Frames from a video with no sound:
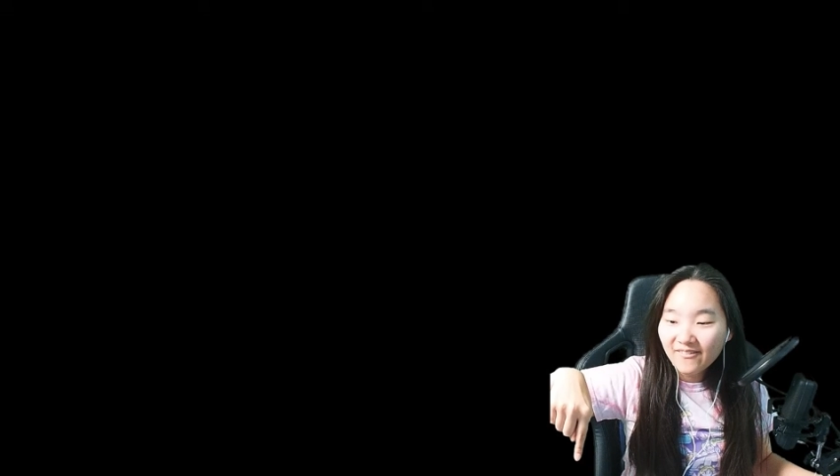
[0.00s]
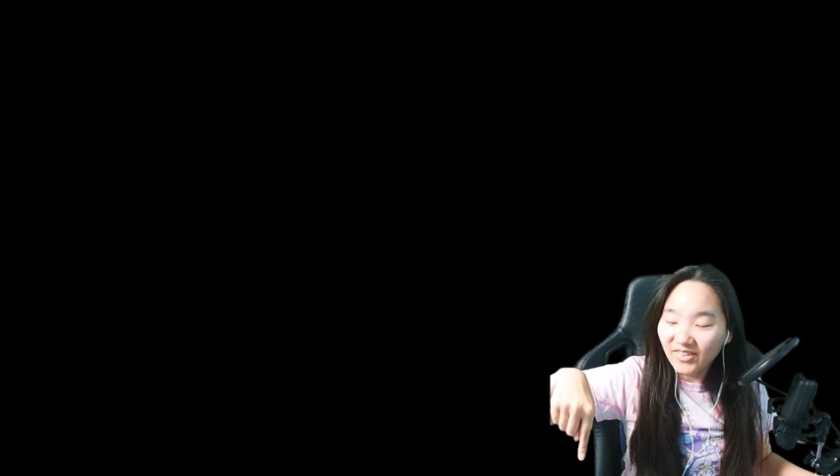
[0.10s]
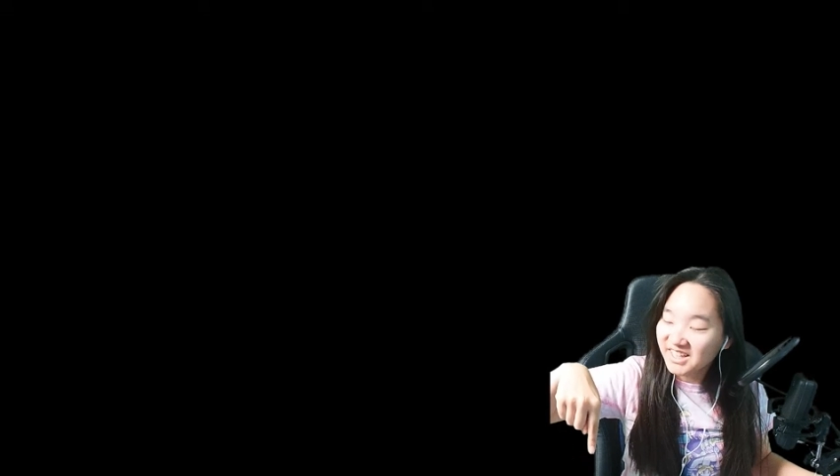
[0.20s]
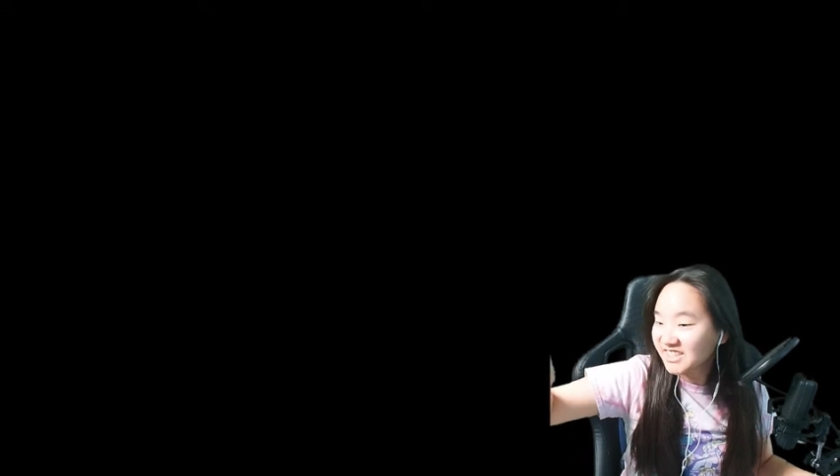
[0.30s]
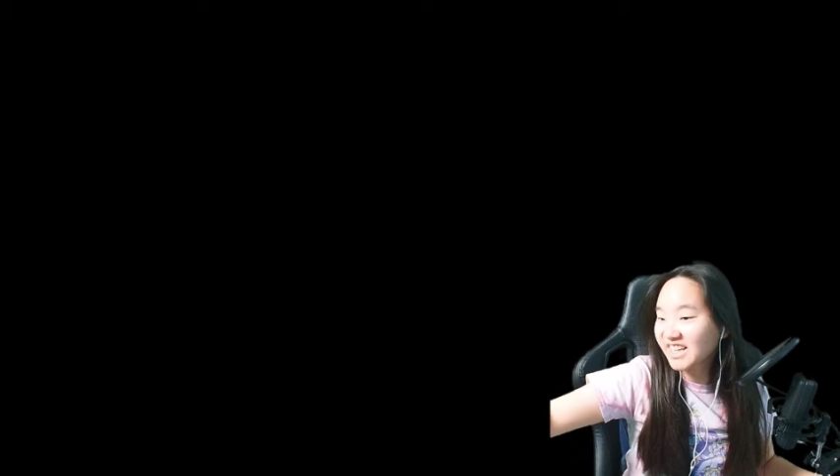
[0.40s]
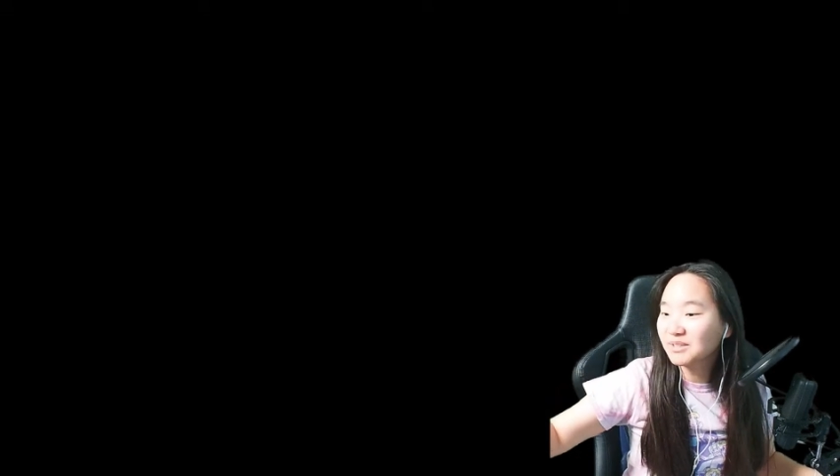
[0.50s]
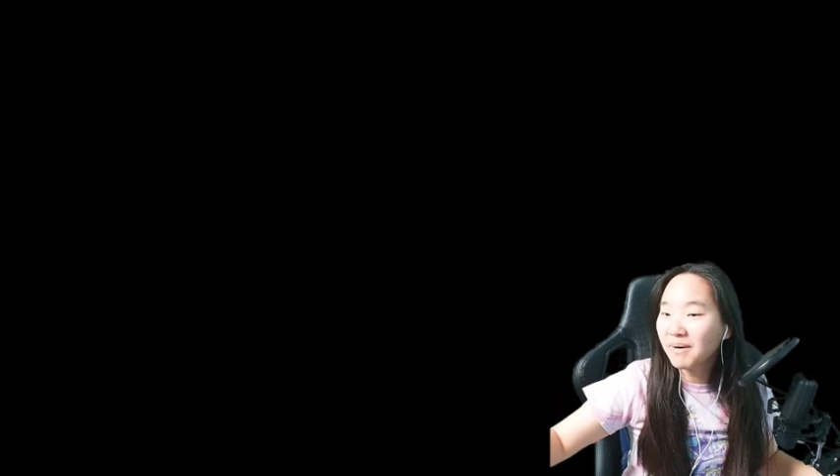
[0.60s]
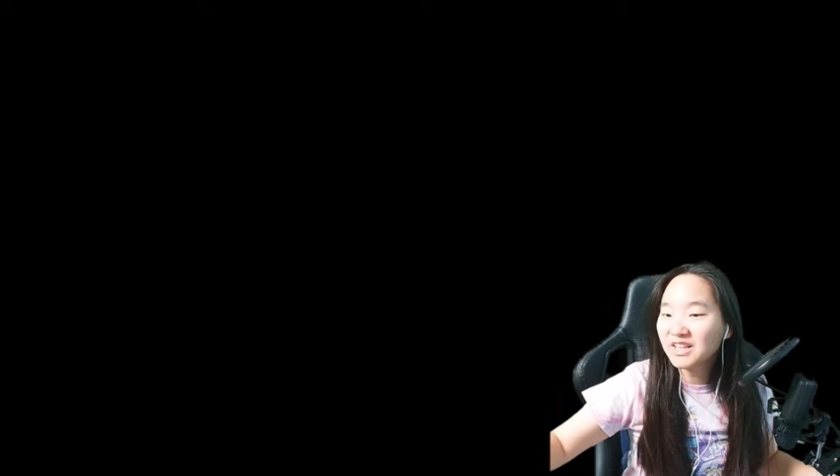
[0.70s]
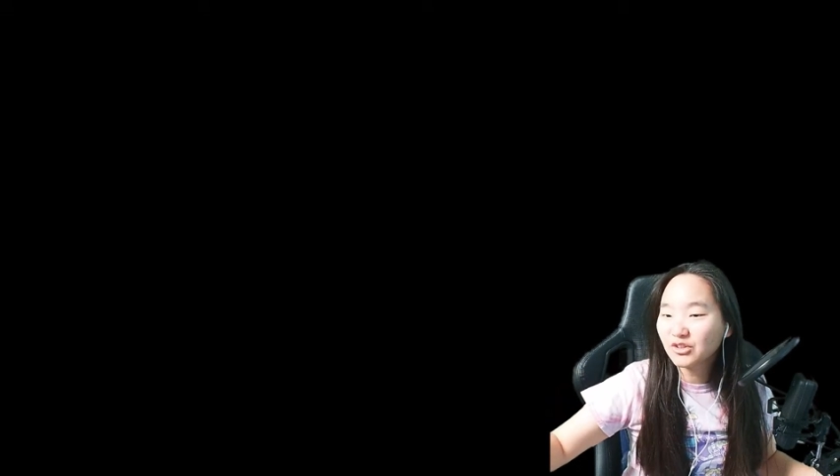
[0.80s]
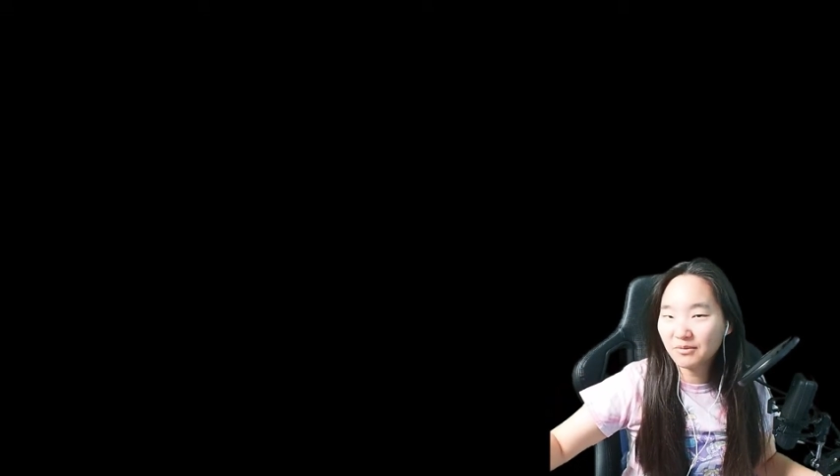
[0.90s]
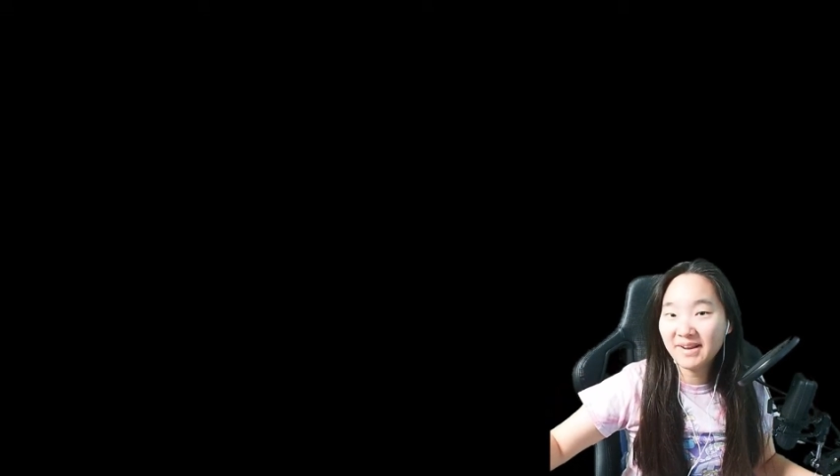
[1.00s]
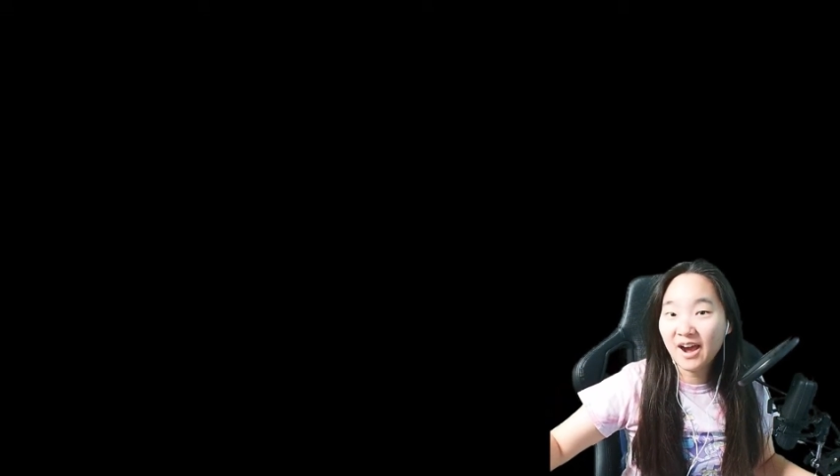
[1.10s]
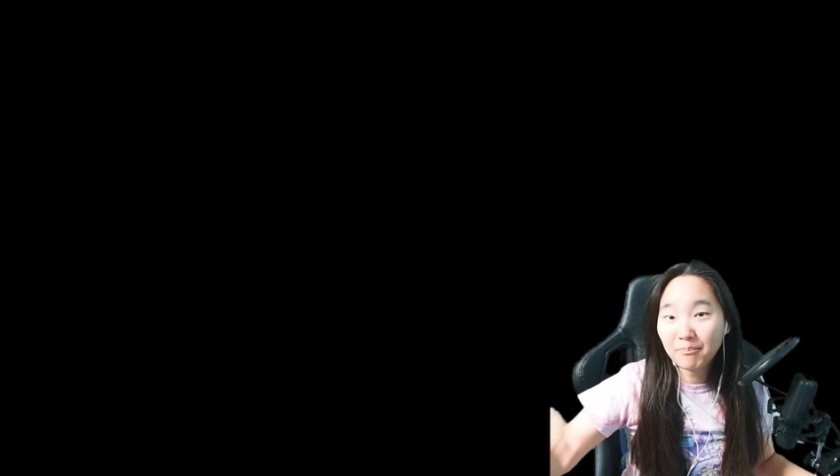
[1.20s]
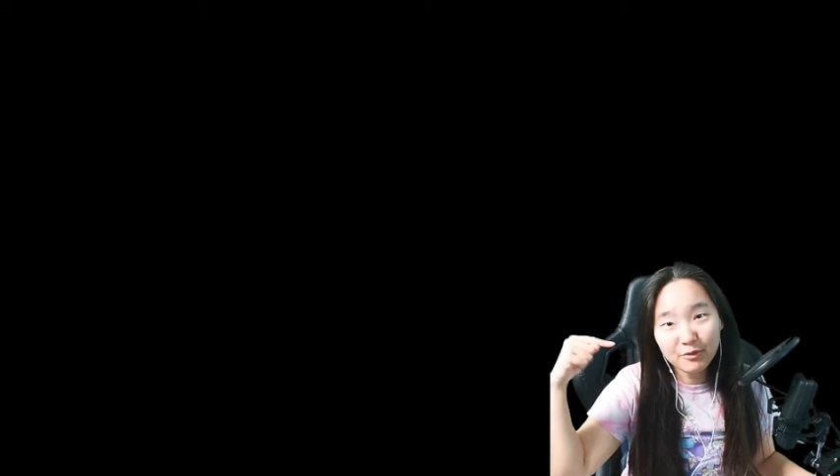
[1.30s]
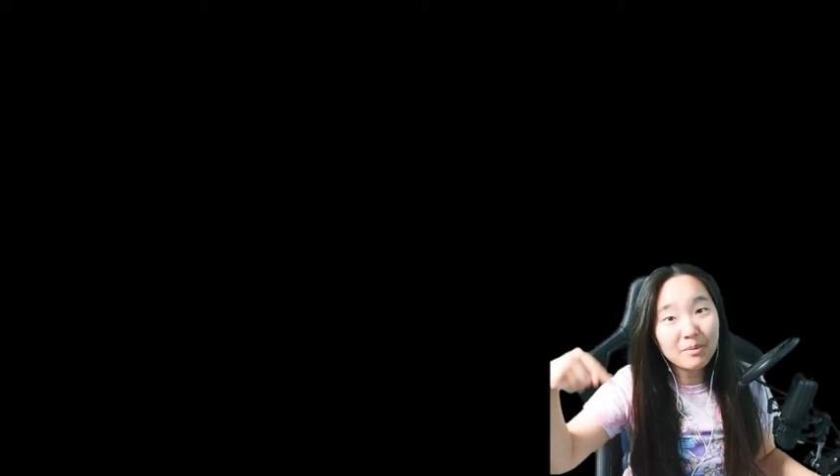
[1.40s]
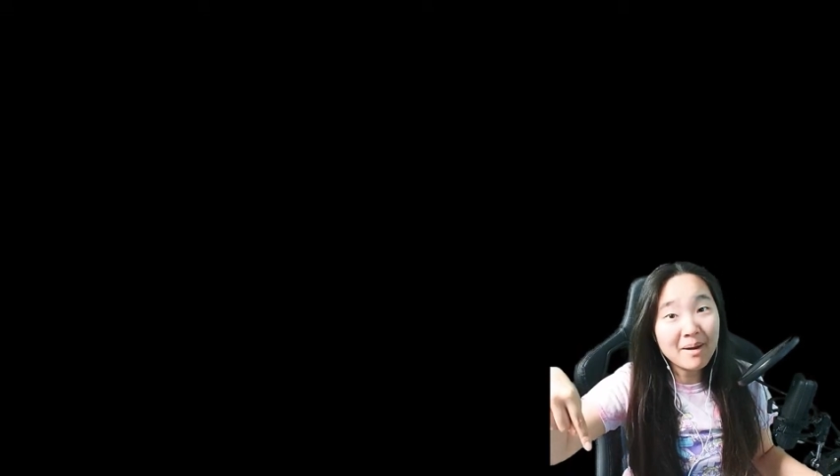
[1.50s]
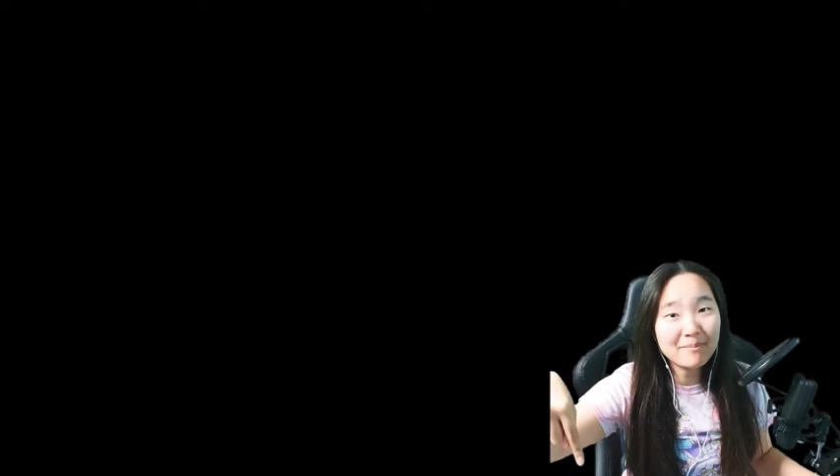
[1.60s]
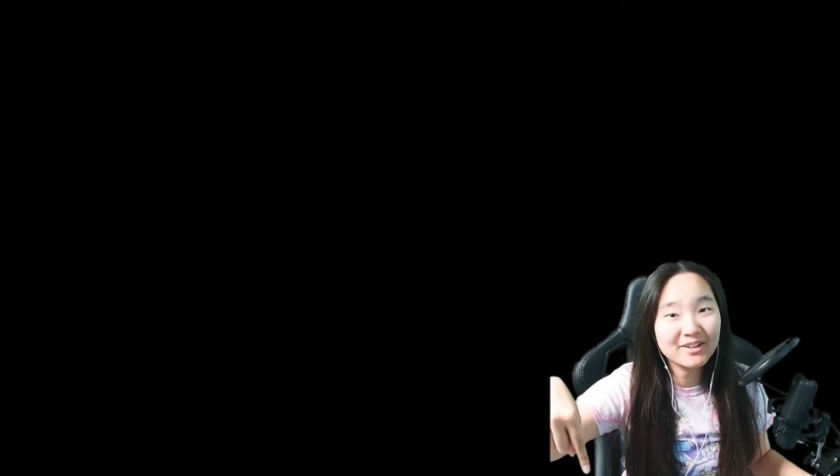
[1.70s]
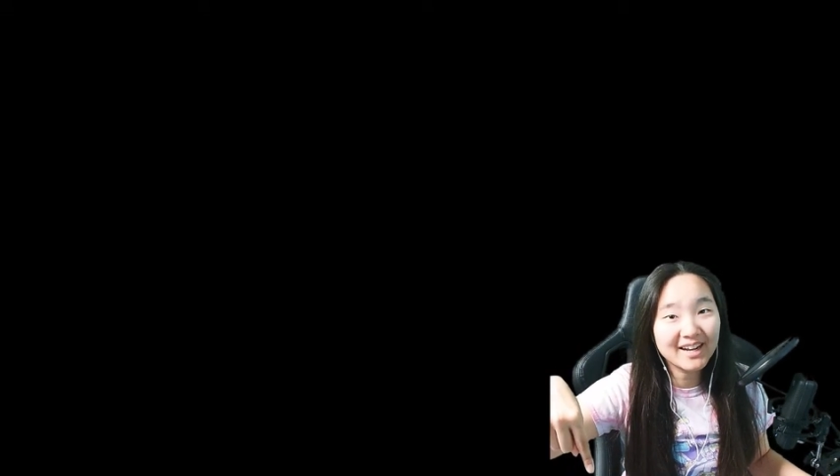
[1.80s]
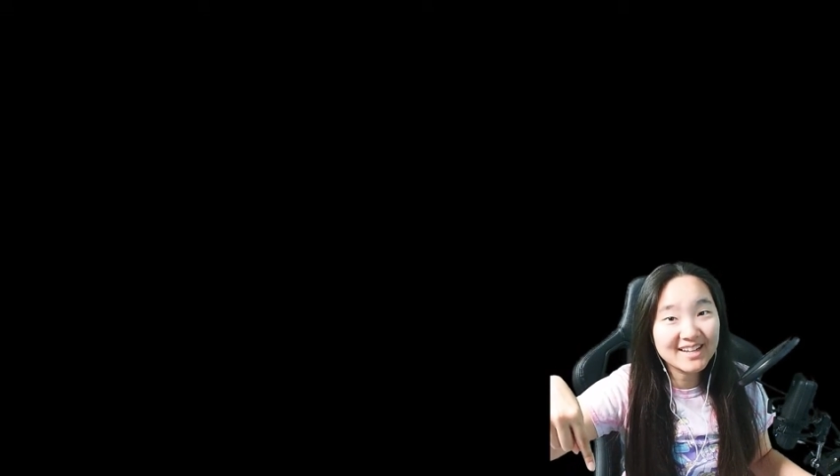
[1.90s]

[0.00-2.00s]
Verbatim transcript: like six months from now. But remember that